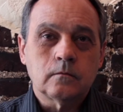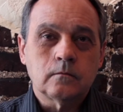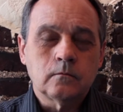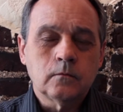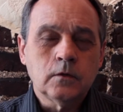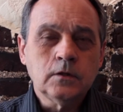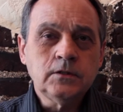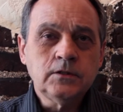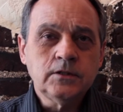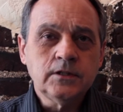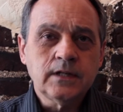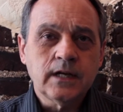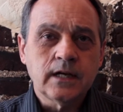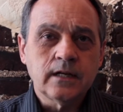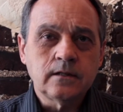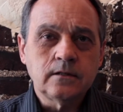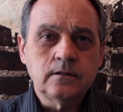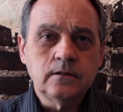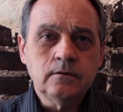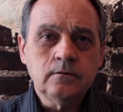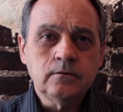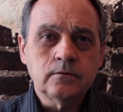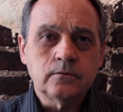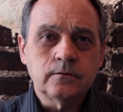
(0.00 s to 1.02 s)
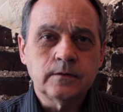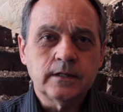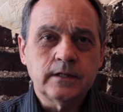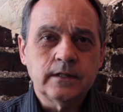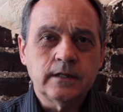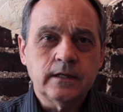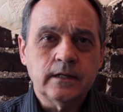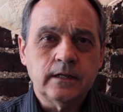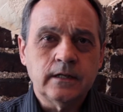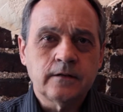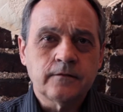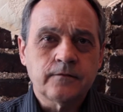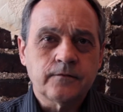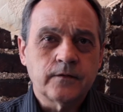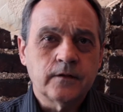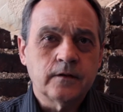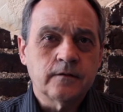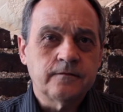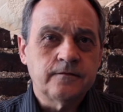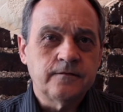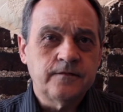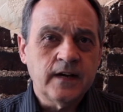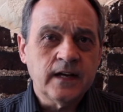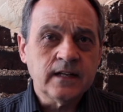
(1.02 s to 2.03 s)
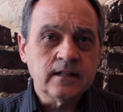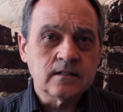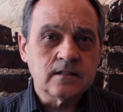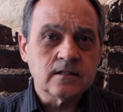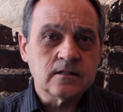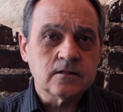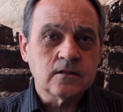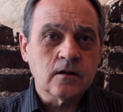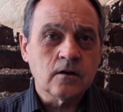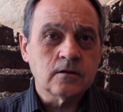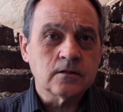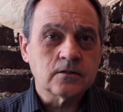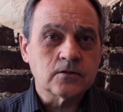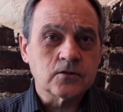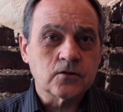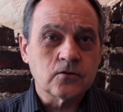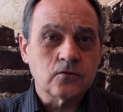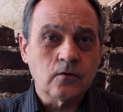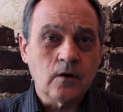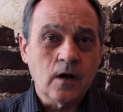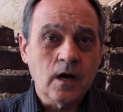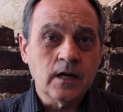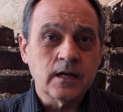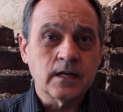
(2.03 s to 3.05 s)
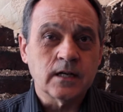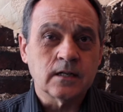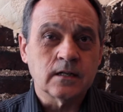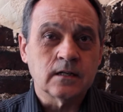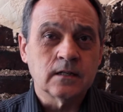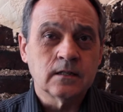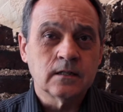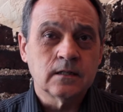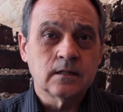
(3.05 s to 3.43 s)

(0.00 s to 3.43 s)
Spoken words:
What should I do if the vet starts crying?